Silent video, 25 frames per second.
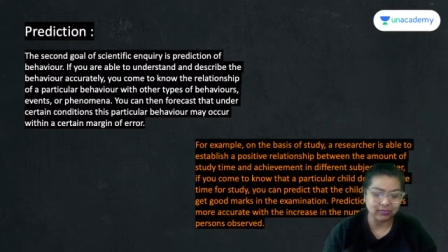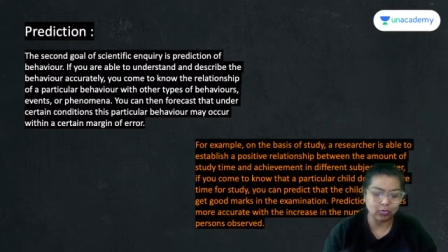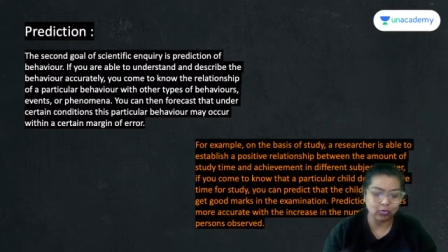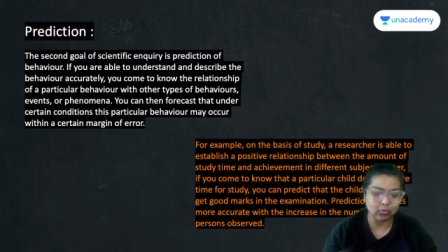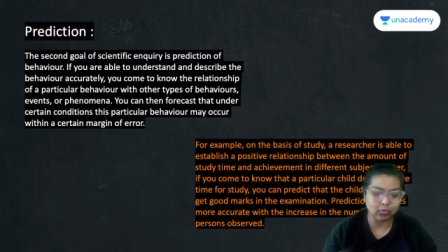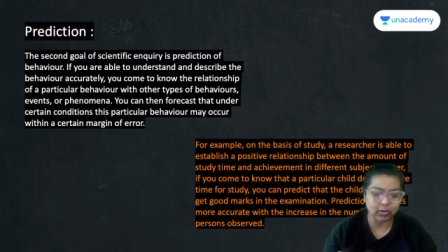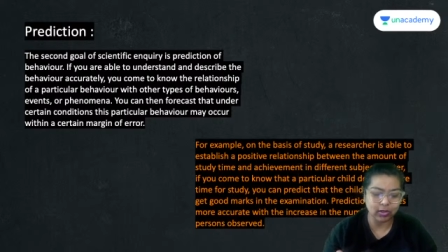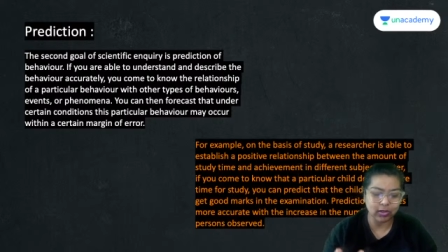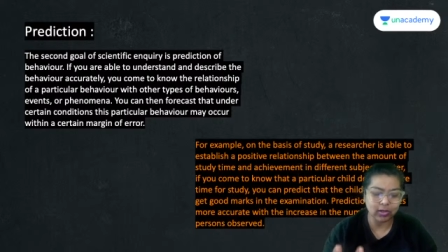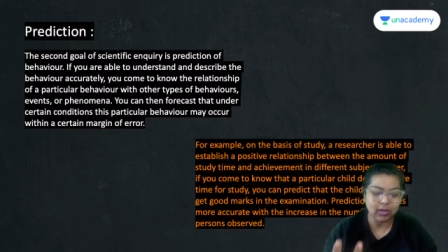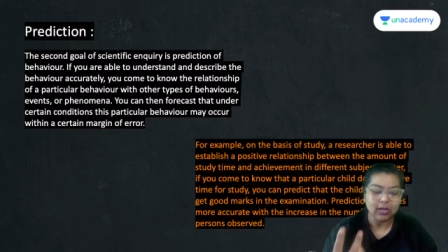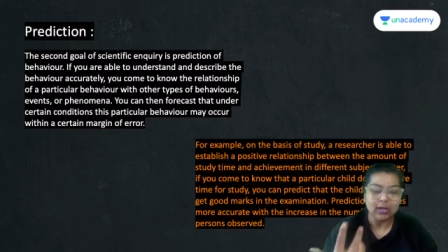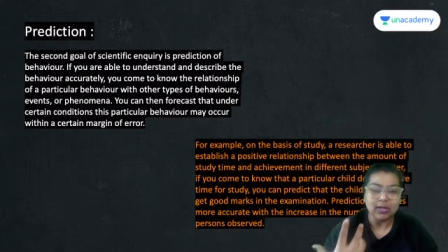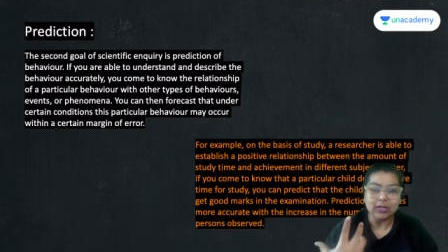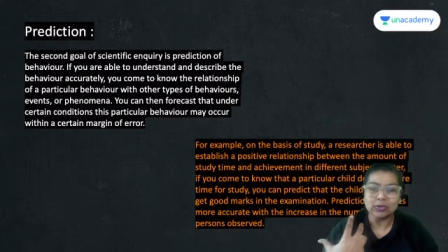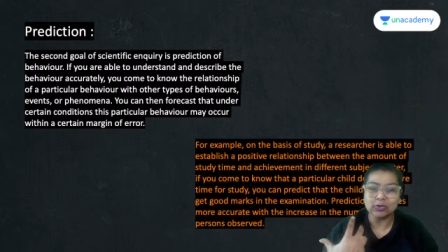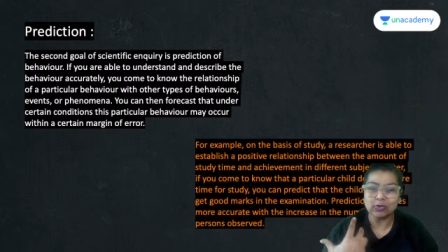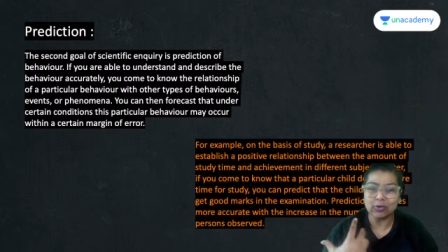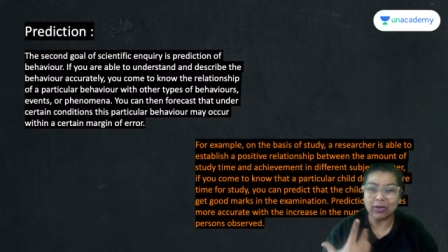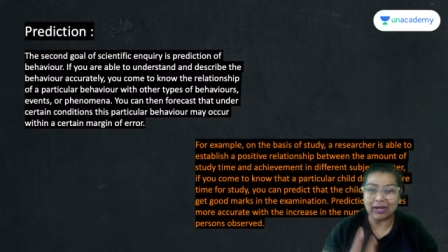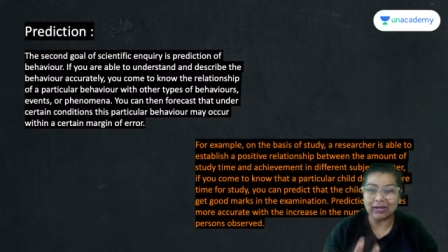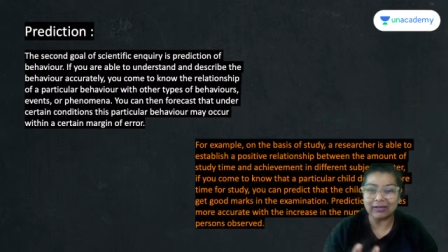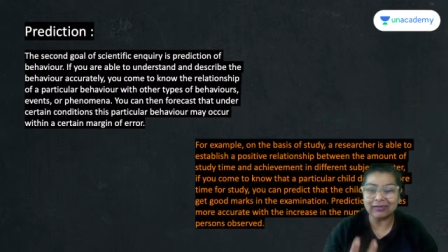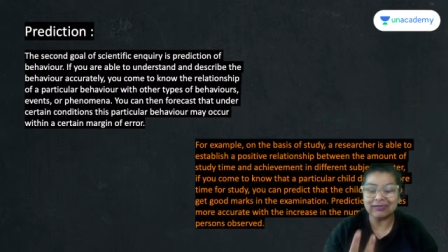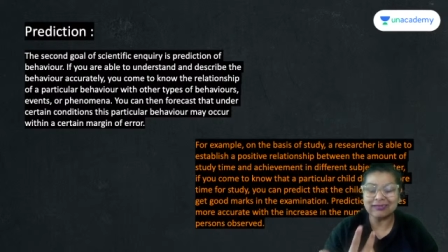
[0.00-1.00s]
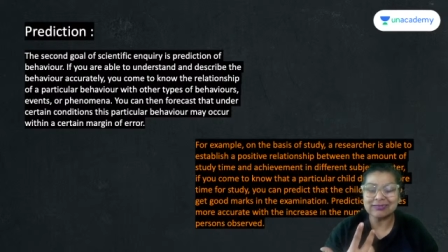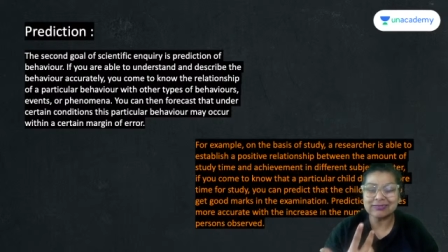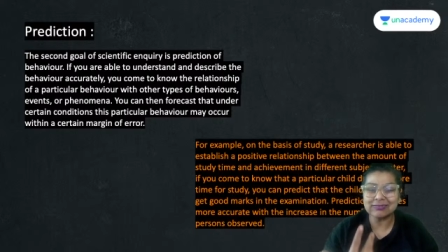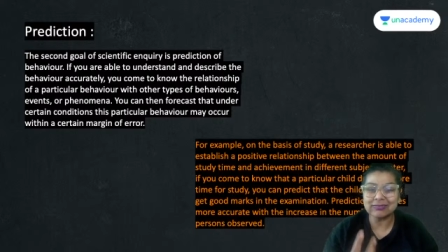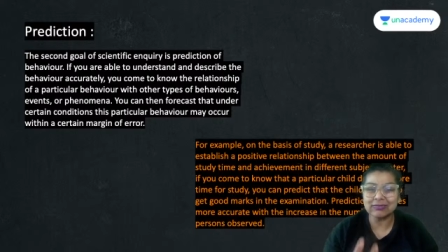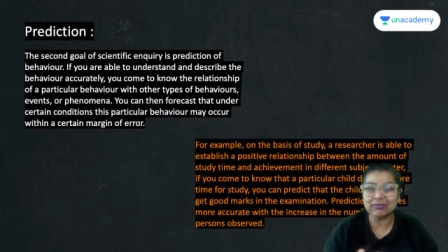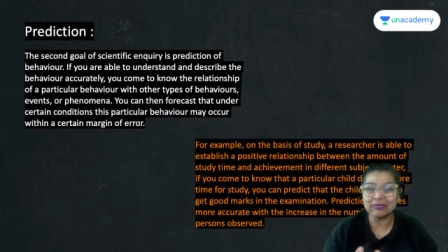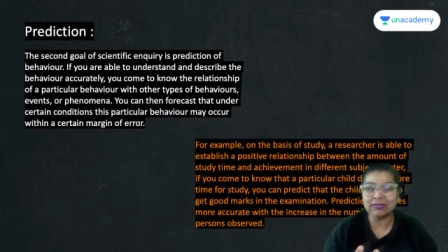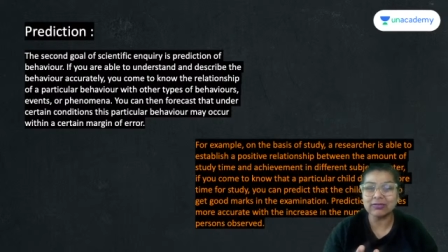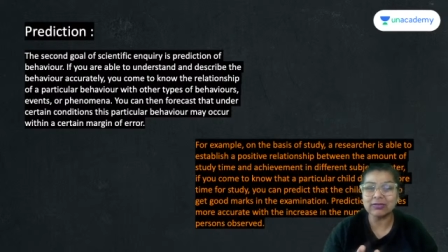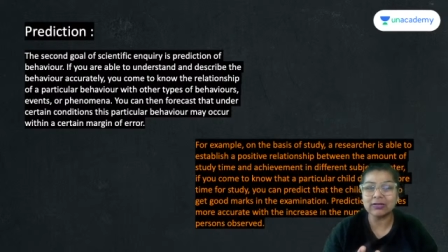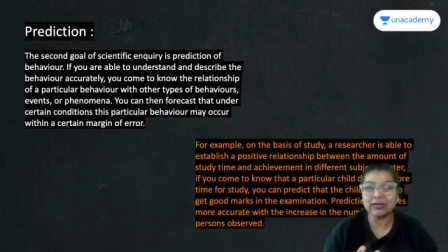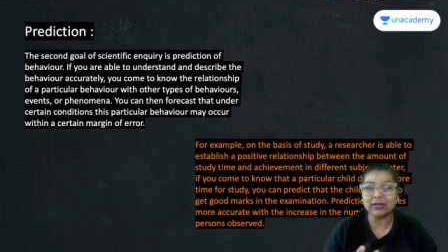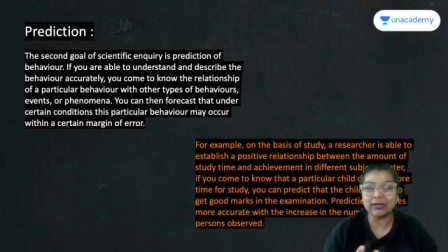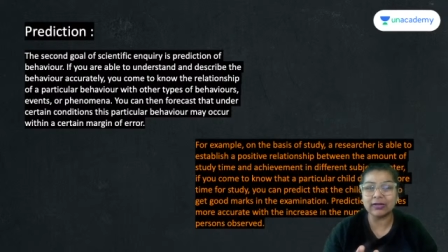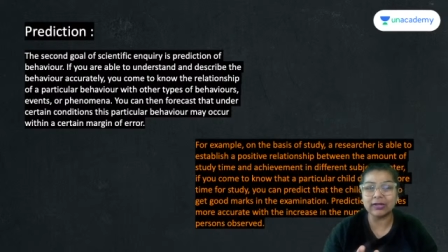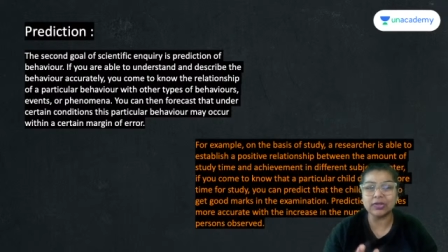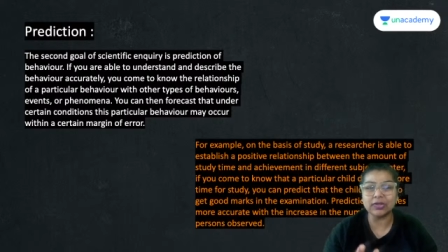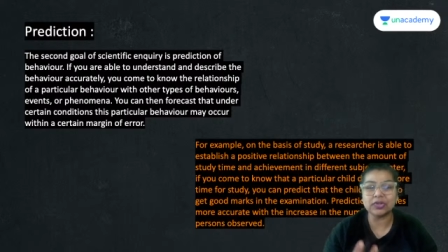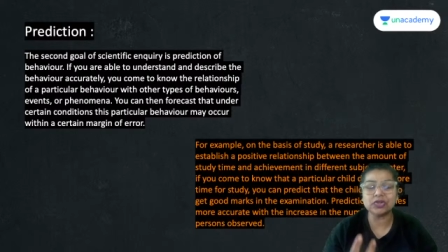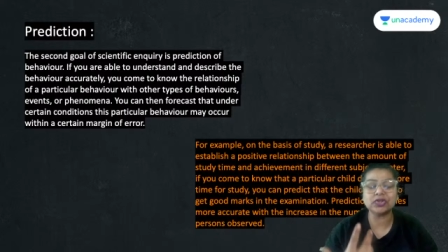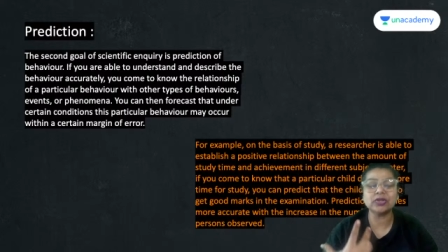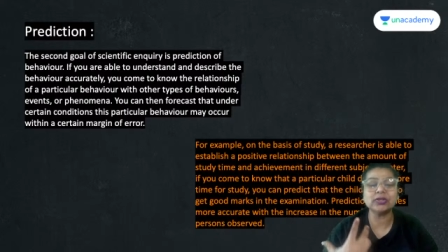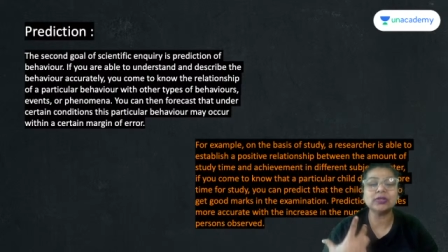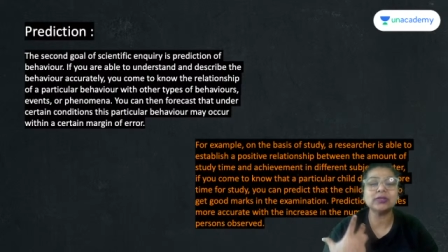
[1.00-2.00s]
Okay, so under certain
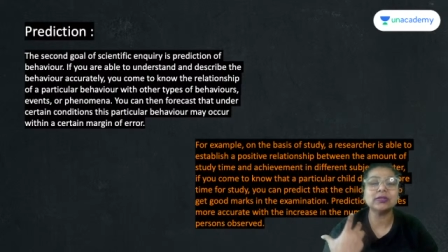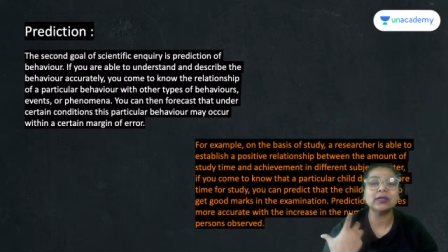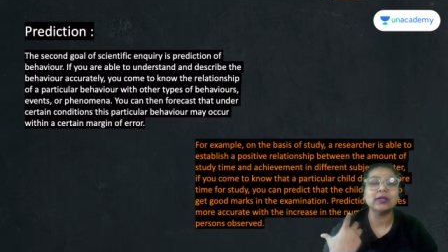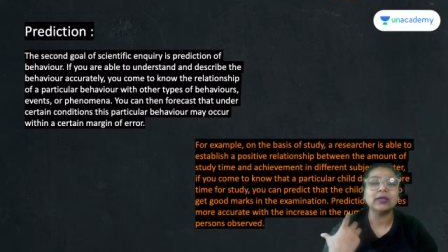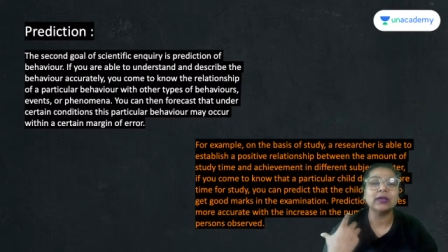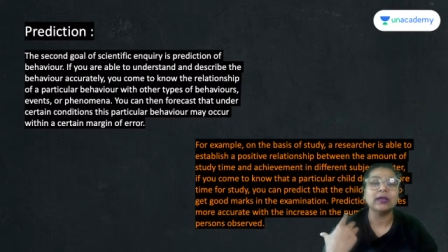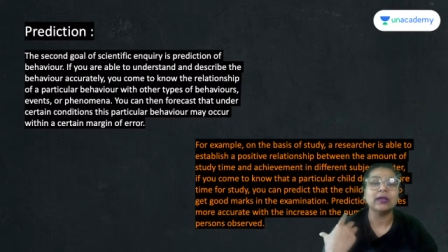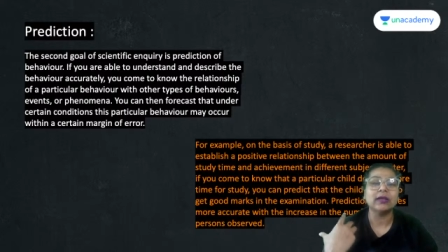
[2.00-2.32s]
conditions,